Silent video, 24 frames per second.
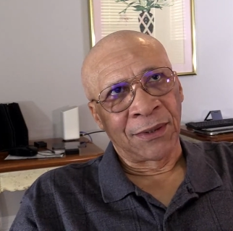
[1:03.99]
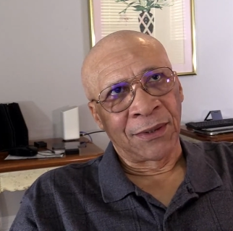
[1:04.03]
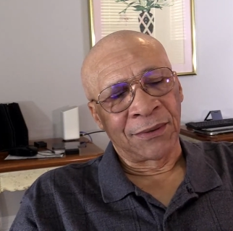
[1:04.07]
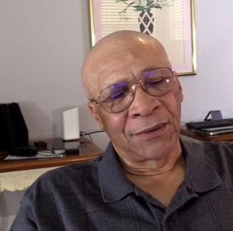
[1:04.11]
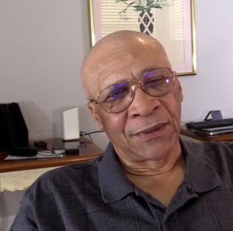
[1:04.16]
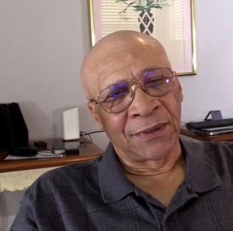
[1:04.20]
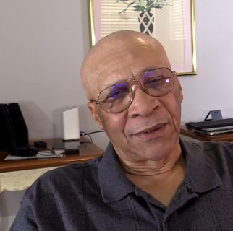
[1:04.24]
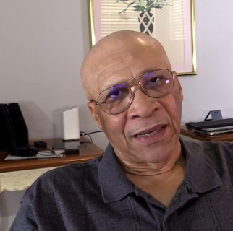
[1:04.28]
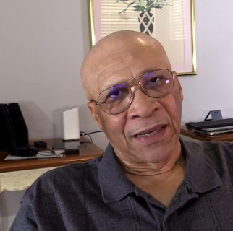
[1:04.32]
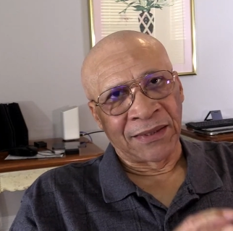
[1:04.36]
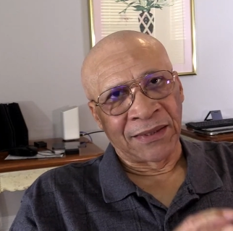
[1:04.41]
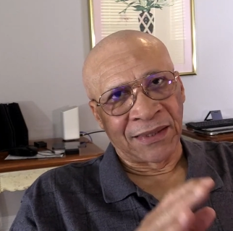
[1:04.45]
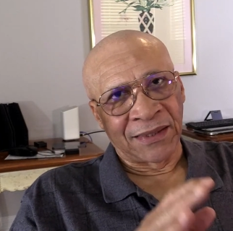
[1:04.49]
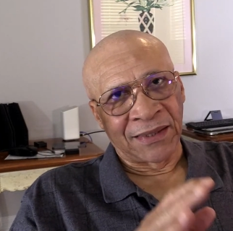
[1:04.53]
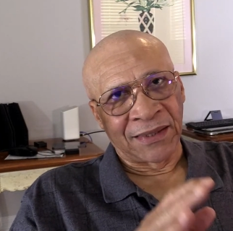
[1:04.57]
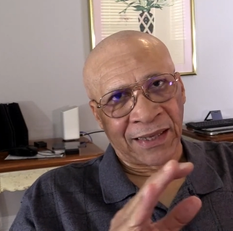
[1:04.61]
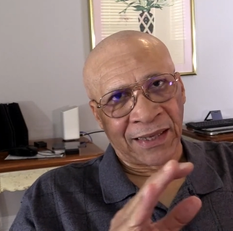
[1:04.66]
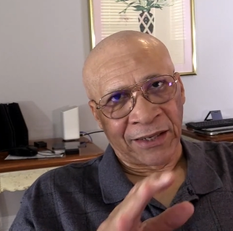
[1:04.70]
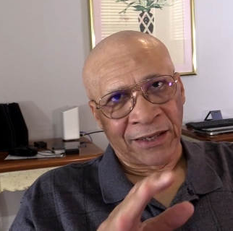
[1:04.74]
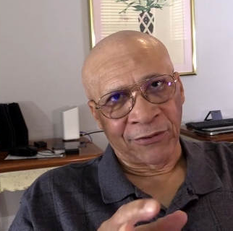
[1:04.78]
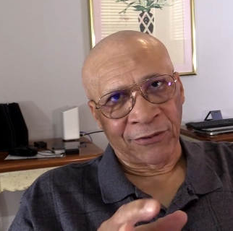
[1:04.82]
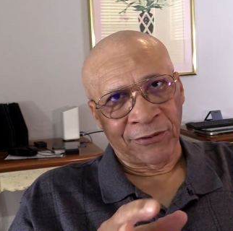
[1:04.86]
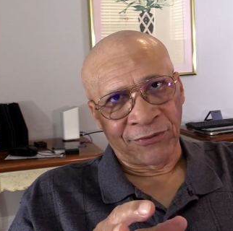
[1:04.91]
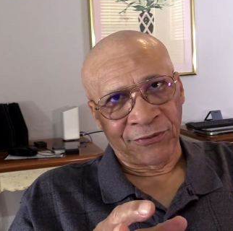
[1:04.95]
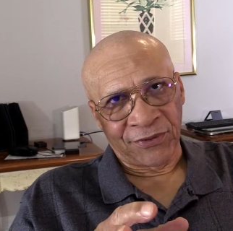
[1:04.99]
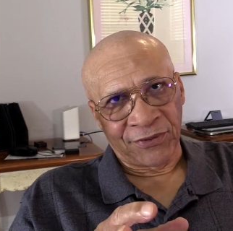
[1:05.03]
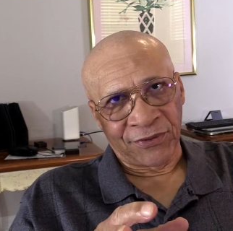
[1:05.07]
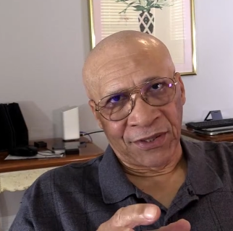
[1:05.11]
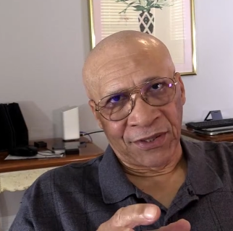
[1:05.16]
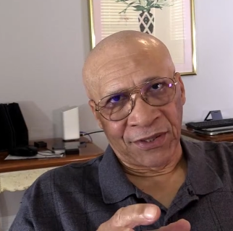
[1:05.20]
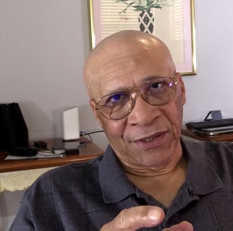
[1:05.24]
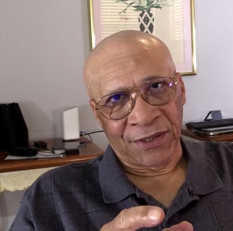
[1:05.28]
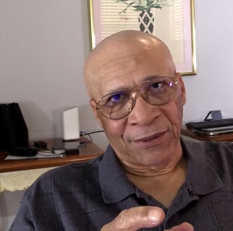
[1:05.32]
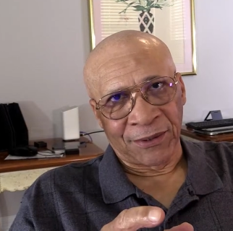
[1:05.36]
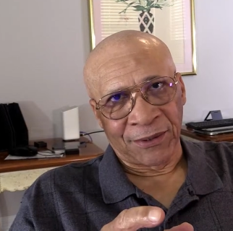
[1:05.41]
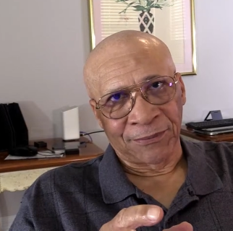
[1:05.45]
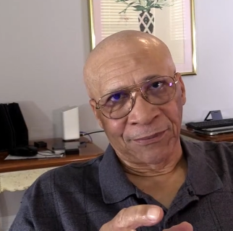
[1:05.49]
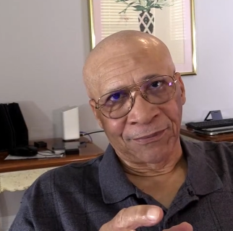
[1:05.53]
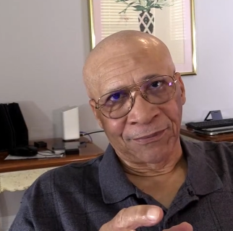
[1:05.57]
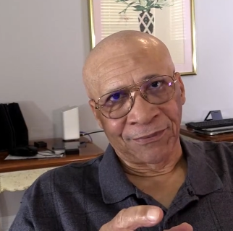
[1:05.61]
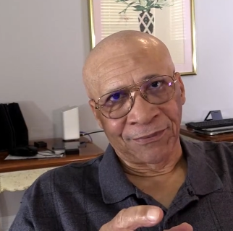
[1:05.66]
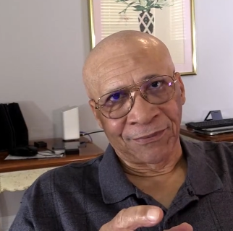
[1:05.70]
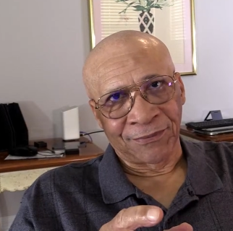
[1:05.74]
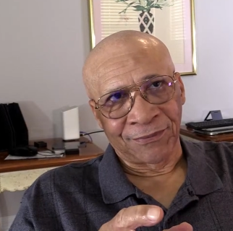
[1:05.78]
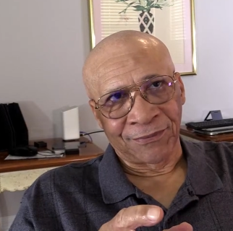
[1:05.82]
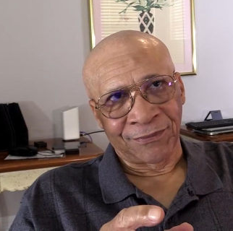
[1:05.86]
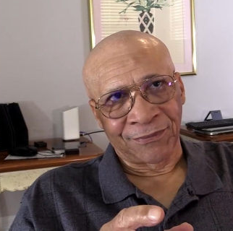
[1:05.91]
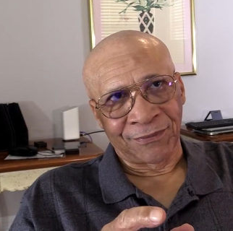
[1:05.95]
there is a lot of fear
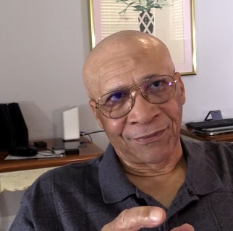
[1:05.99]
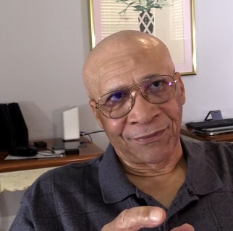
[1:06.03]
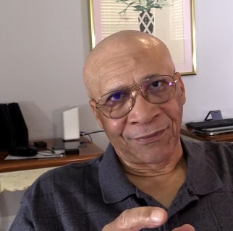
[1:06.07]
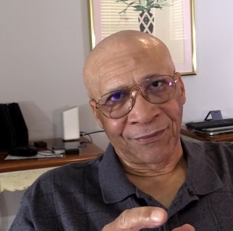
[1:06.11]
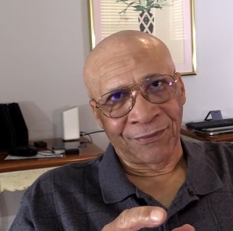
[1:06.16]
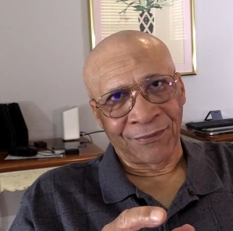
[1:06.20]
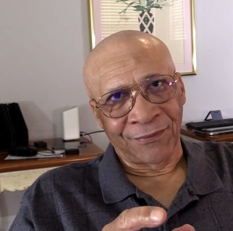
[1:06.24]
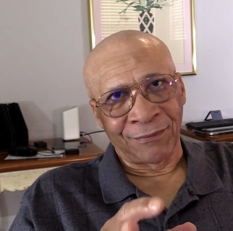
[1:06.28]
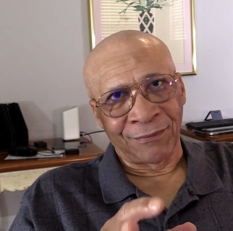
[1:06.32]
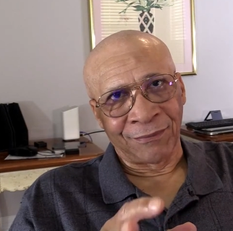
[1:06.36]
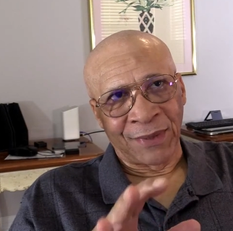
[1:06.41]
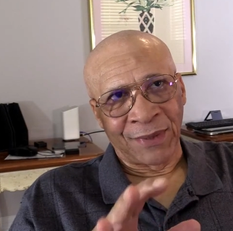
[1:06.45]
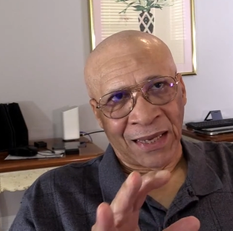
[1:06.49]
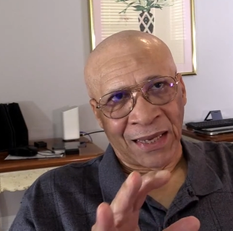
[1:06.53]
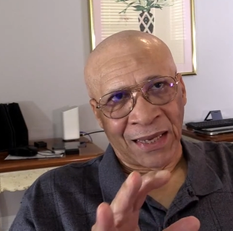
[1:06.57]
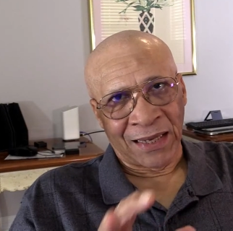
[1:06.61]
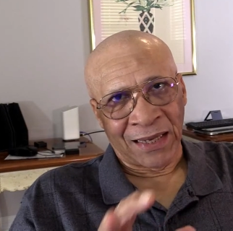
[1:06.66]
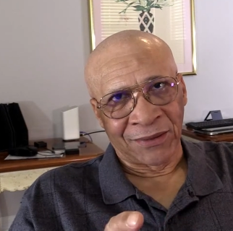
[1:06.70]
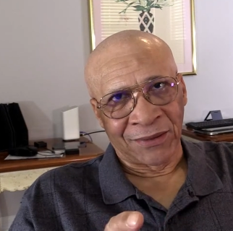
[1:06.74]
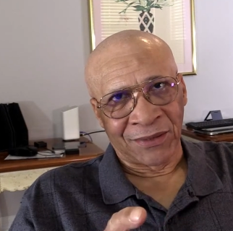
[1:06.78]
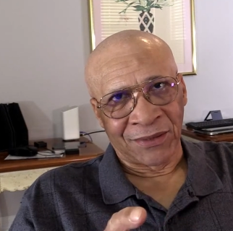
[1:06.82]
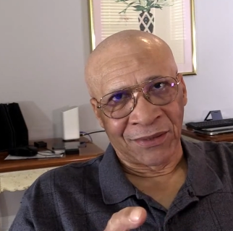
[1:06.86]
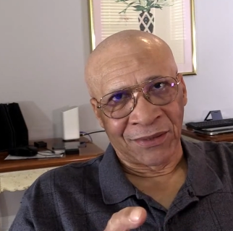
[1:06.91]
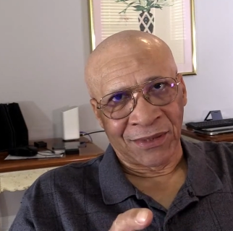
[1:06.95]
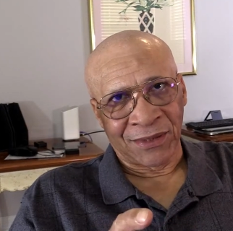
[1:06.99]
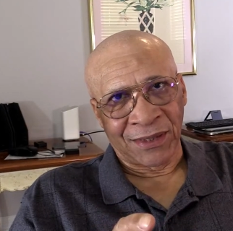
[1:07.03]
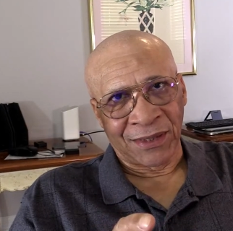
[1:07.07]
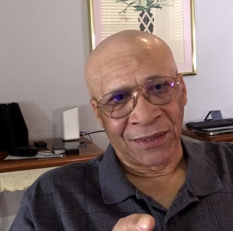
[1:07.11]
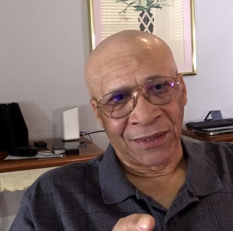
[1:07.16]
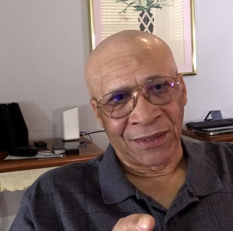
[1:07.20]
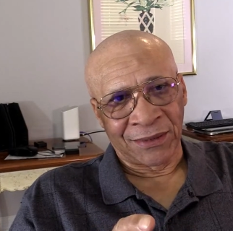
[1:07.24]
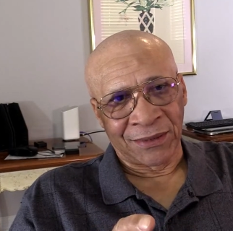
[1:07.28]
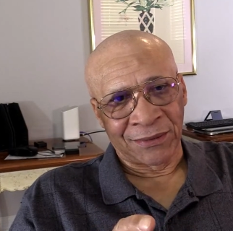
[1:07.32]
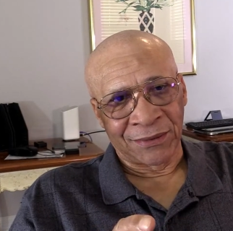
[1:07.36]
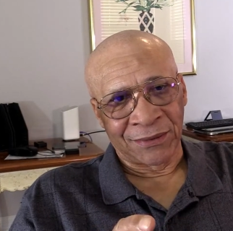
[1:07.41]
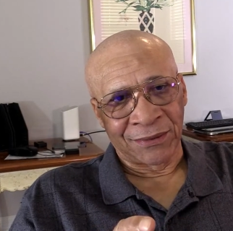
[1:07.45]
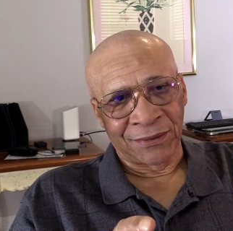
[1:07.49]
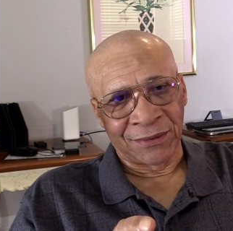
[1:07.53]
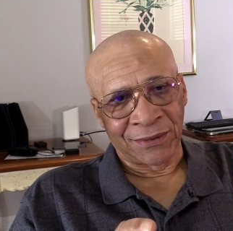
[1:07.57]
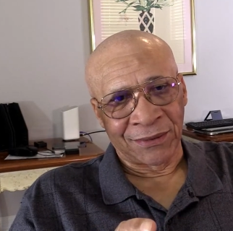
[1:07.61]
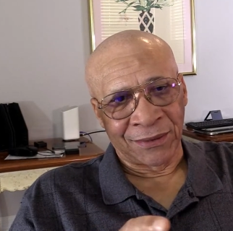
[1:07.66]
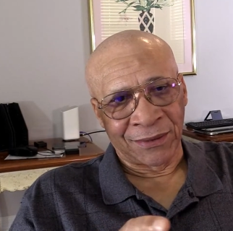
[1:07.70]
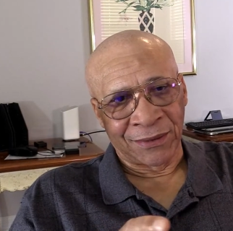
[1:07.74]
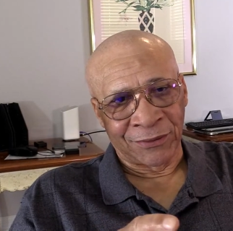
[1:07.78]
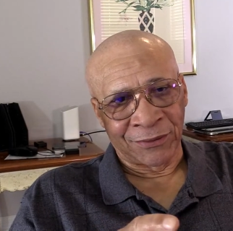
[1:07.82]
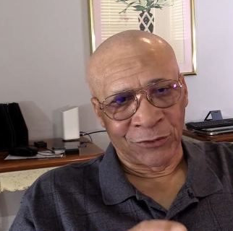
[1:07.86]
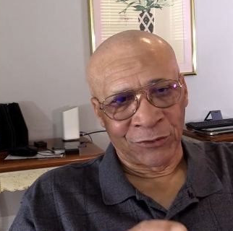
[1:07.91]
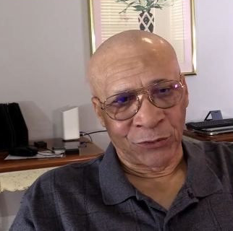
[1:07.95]
behind the scene
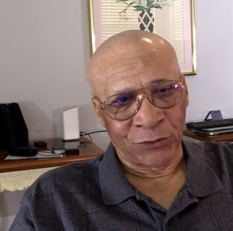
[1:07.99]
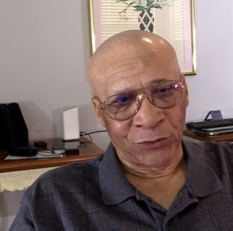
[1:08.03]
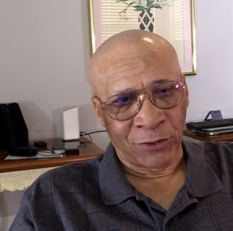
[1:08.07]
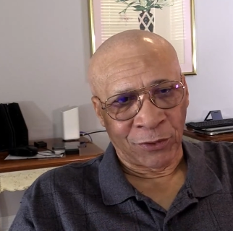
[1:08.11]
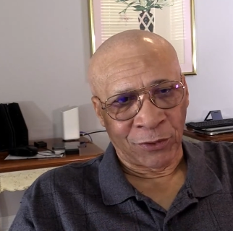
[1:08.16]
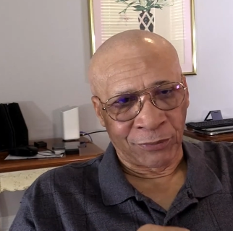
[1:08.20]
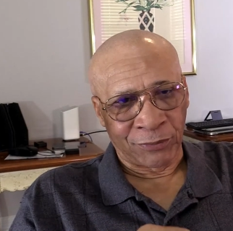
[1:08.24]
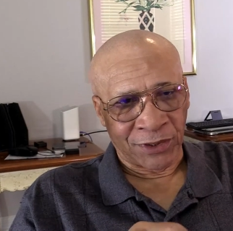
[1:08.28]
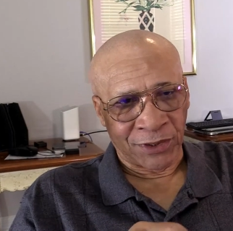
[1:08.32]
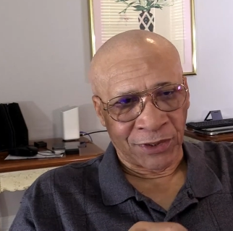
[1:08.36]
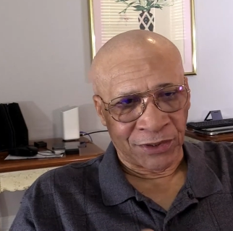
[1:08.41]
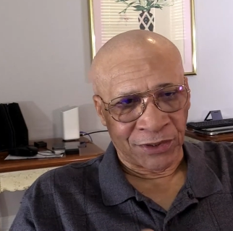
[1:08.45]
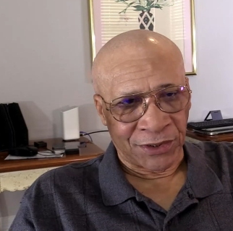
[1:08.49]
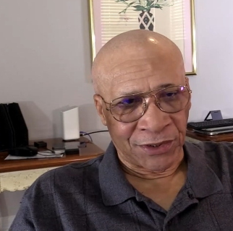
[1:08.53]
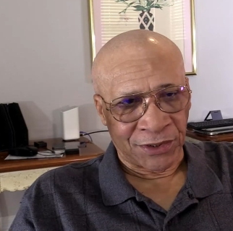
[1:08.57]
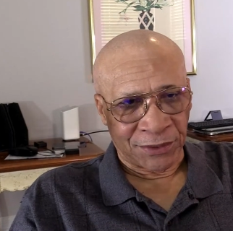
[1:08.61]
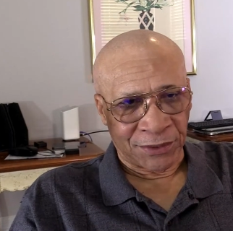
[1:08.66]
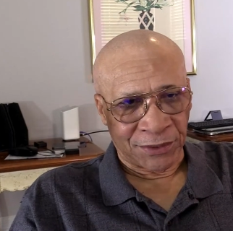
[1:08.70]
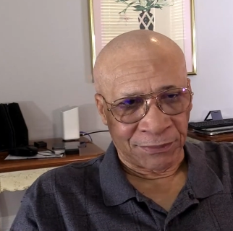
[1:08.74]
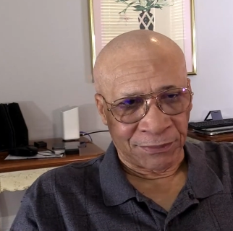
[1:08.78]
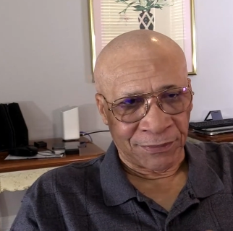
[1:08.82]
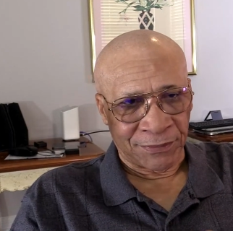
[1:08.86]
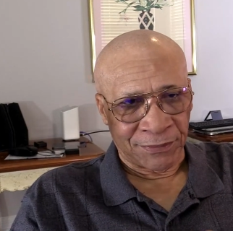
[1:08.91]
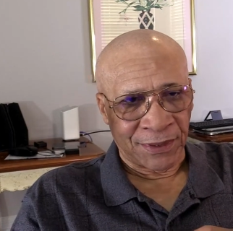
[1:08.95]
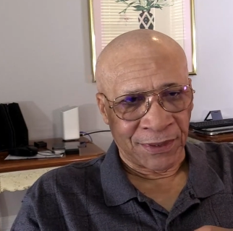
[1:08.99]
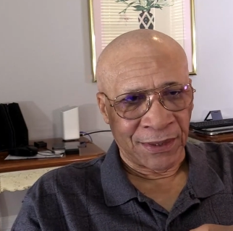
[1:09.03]
in the Trump regime.